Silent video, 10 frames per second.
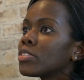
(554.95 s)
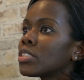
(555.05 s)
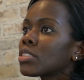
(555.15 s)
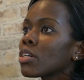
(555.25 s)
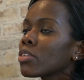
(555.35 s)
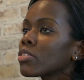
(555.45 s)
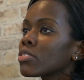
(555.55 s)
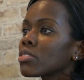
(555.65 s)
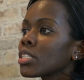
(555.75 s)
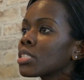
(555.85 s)

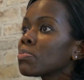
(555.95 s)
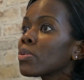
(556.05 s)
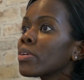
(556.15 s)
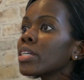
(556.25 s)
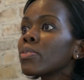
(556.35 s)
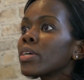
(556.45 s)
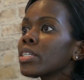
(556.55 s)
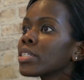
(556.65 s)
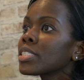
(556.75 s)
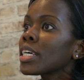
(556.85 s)
start exploring what
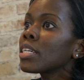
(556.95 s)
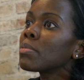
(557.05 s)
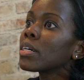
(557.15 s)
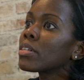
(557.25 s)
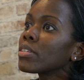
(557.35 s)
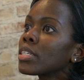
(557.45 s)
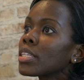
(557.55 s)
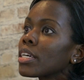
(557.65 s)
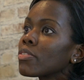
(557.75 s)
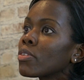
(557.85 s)
you're excited about
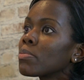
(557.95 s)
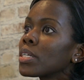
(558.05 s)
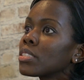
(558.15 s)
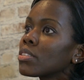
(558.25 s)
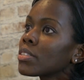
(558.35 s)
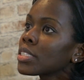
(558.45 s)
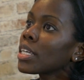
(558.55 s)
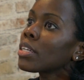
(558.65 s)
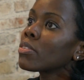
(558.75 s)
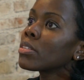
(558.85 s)
in life. What makes you
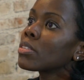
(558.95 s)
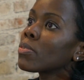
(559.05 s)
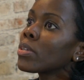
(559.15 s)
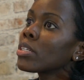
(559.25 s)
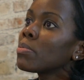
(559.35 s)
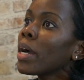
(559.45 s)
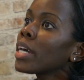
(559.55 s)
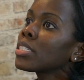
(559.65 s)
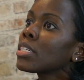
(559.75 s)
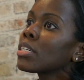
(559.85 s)
excited? What are you
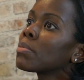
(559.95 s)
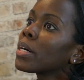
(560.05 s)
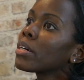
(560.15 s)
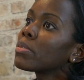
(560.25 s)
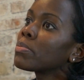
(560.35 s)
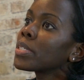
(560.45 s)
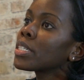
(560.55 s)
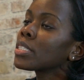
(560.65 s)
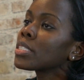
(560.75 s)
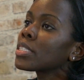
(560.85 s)
passionate about?
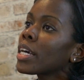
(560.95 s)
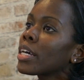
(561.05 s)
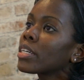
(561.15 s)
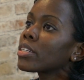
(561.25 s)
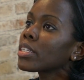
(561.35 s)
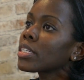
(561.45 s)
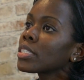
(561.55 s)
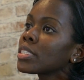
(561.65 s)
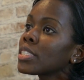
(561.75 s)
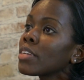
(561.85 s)
Because that
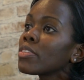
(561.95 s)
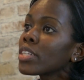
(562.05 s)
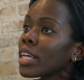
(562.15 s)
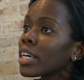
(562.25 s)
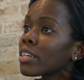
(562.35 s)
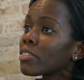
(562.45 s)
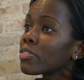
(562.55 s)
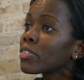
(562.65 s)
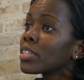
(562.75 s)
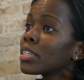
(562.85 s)
can save you a lot of
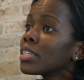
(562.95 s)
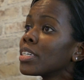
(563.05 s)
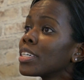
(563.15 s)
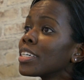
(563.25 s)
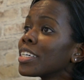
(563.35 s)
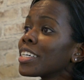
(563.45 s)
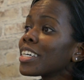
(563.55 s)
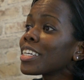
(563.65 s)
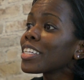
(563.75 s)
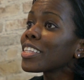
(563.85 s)

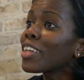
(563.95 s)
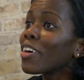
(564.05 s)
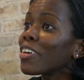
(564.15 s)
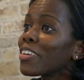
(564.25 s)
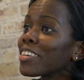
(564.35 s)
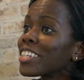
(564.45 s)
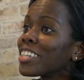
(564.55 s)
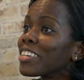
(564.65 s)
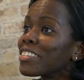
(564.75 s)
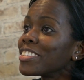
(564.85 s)
long, you
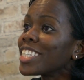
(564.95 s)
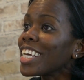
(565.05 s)
know,